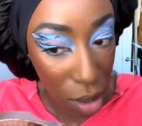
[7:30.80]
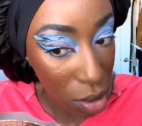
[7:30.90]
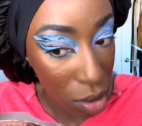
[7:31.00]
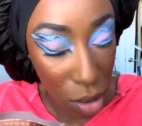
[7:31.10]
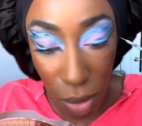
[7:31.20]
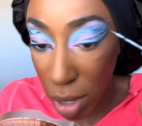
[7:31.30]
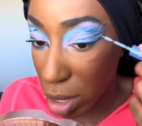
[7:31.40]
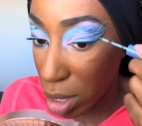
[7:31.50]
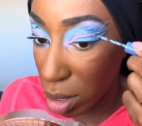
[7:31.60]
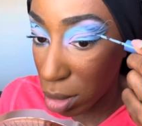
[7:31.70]
So we're
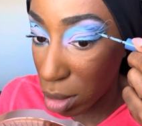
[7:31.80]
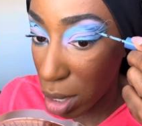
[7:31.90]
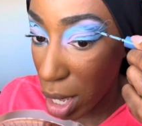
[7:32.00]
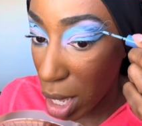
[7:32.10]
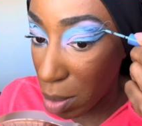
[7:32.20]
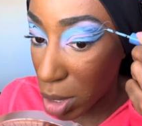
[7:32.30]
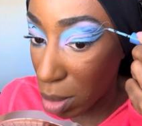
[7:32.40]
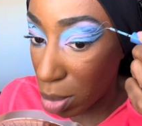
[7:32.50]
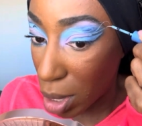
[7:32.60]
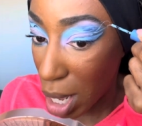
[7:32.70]
gonna aim to
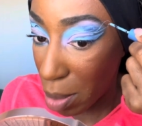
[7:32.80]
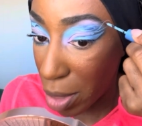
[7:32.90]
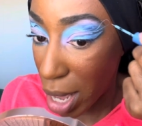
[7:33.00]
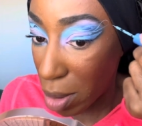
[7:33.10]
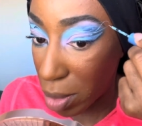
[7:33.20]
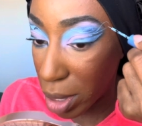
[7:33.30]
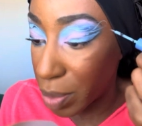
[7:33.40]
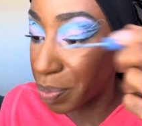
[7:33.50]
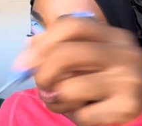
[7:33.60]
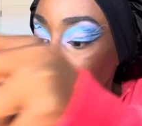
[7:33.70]
blob that one.
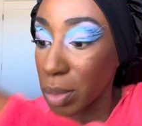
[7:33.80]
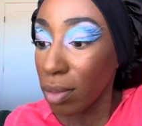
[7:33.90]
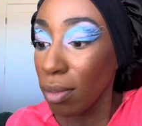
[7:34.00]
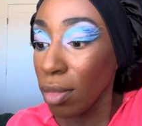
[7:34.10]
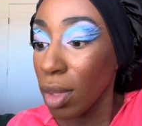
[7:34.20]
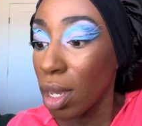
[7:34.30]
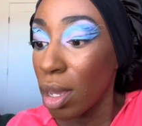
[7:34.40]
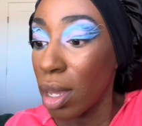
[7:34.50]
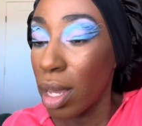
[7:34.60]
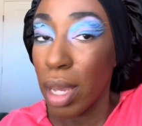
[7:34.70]

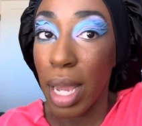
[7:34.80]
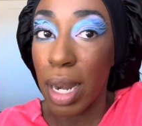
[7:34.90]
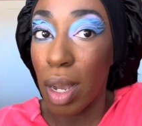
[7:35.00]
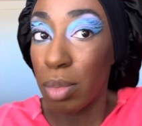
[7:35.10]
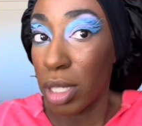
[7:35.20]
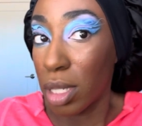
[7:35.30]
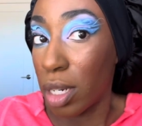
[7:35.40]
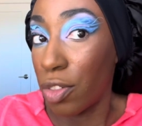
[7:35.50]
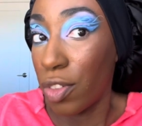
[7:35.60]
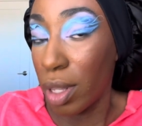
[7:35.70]
And now I'm just gonna
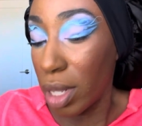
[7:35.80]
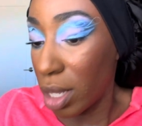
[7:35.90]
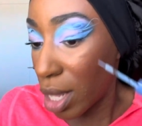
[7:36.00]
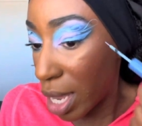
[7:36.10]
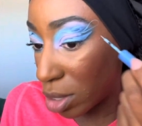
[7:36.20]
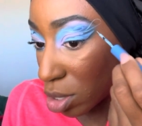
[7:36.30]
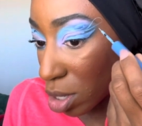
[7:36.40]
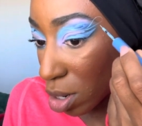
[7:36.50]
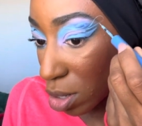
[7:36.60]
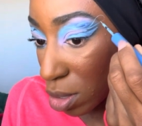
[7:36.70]
fill in that
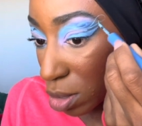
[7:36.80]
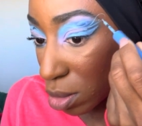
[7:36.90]
circle,